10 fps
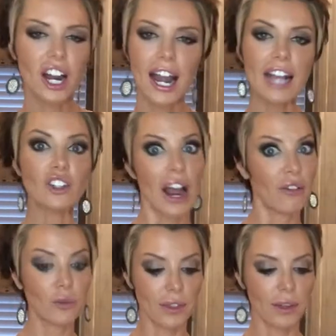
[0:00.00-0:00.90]
I traveled
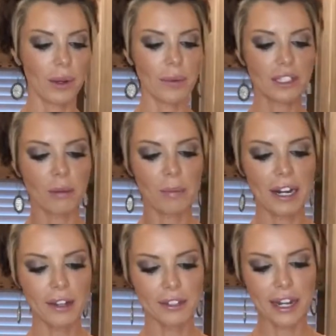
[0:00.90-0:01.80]
with it. We went to
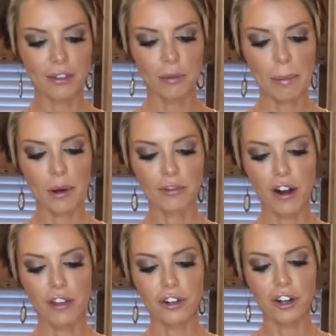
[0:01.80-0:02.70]
Barbados, and I threw my milk
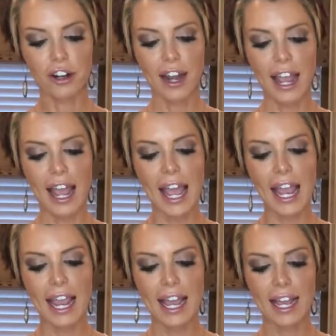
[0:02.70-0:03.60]
frother
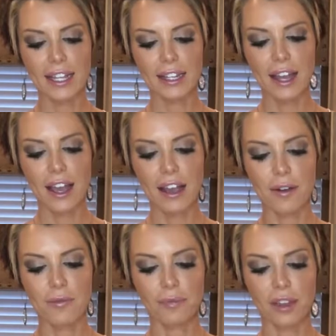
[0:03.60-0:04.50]
and a
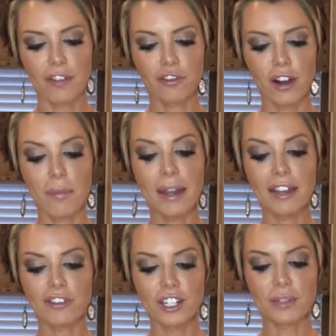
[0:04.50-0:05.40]
mini
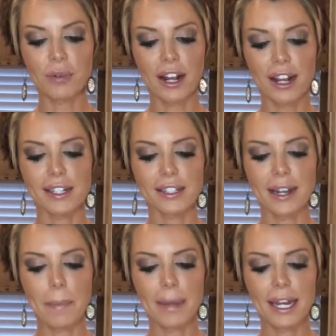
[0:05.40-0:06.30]
French press and a
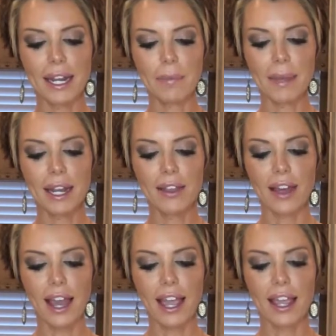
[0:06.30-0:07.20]
mini
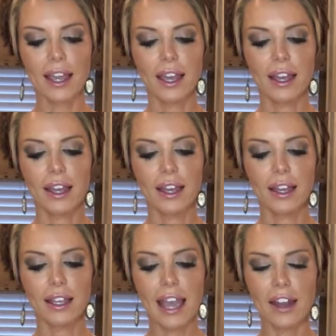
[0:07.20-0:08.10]
like
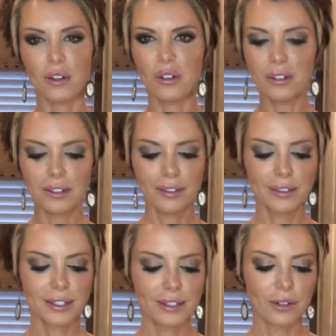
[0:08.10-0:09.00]
kettle,
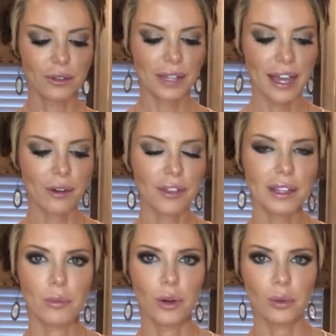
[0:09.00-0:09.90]
this little kettle thing that
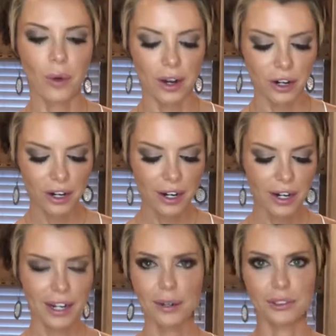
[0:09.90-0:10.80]
boiled water.
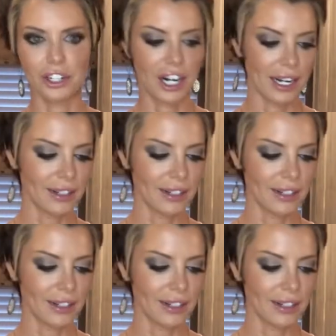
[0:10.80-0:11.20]
It was great.